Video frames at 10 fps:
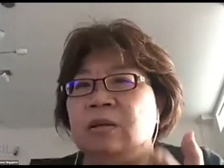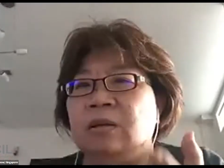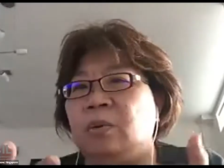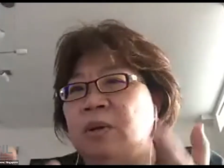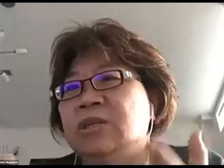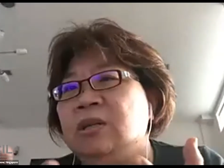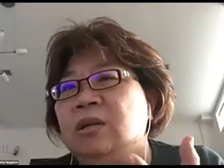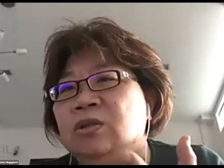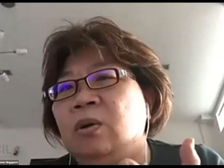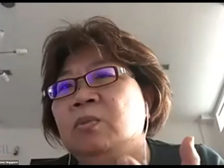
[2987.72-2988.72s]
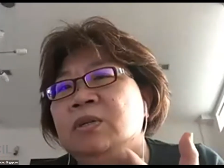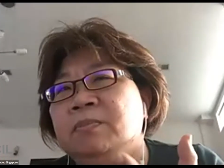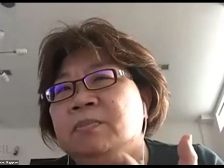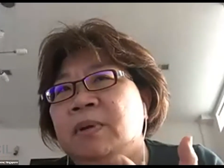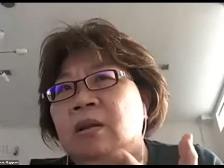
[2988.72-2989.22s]
the question has always
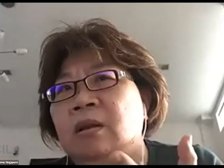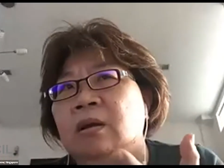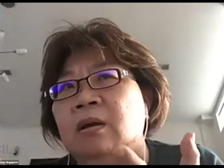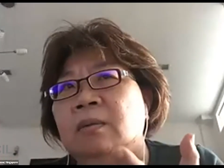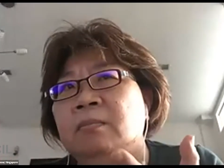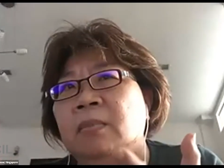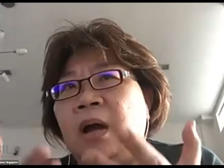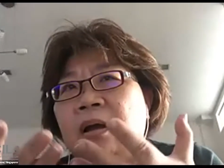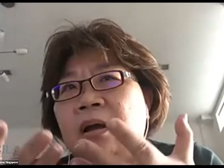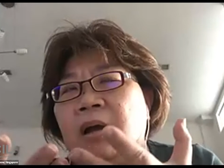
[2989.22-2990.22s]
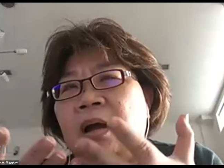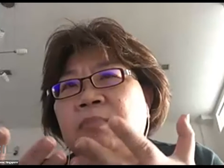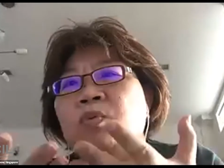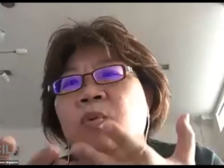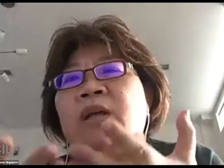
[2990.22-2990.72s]
been up
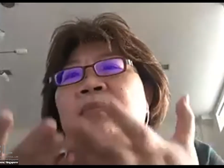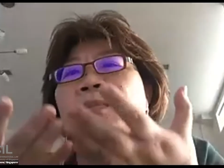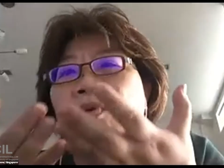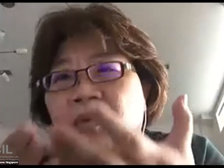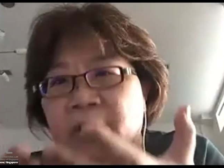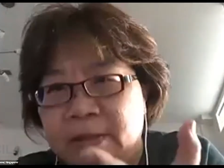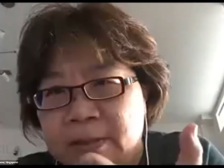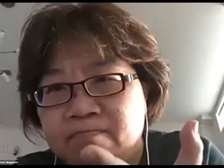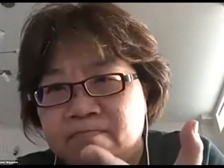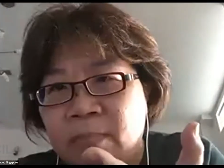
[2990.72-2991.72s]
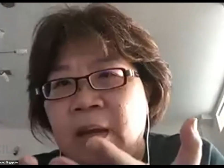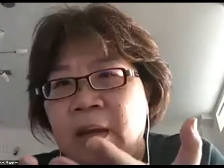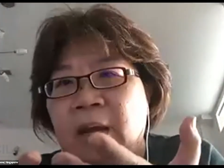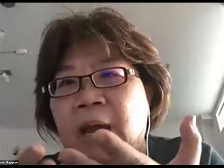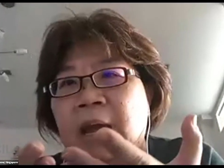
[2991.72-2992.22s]
to what point?
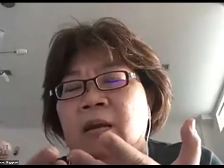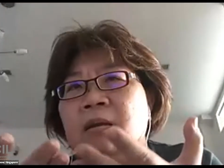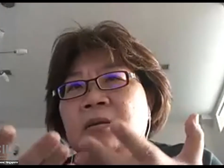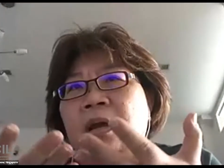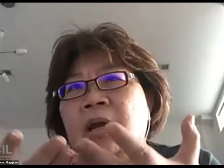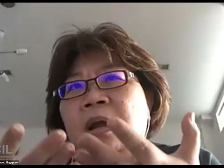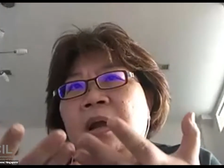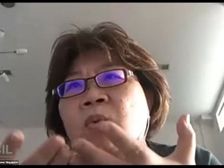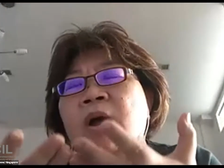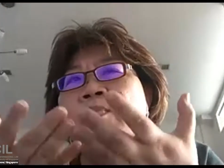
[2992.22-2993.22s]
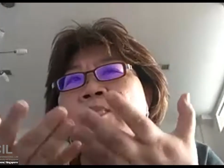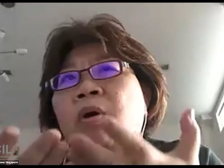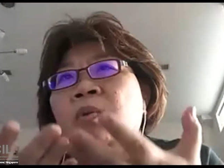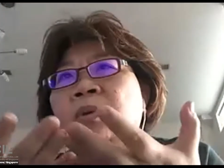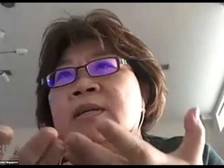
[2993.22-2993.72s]
Mm-hmm. And at what
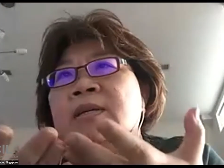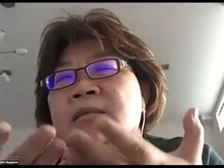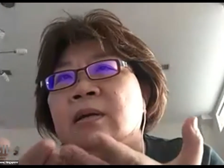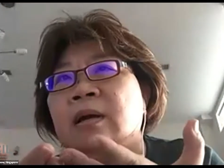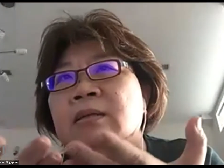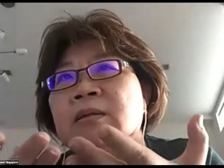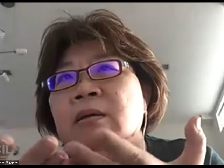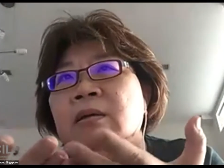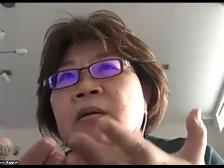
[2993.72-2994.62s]
point will it start